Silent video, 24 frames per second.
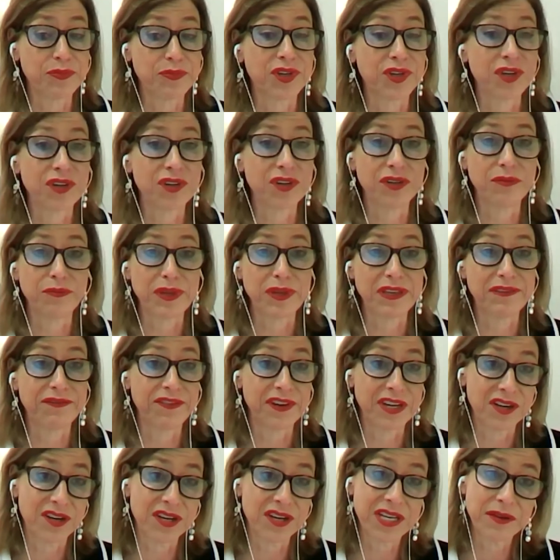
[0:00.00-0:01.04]
book could be
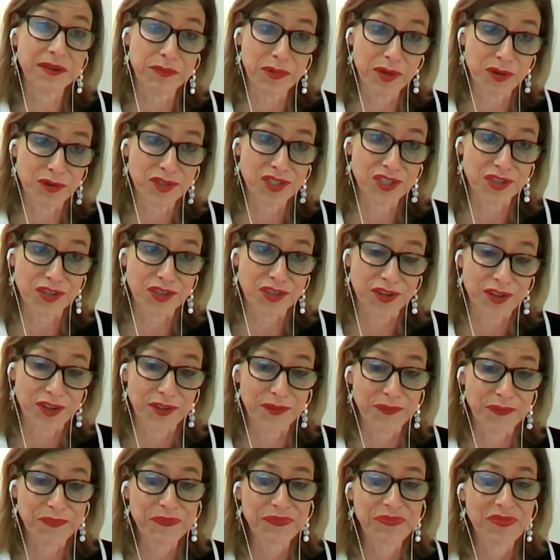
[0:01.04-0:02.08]
very emotional.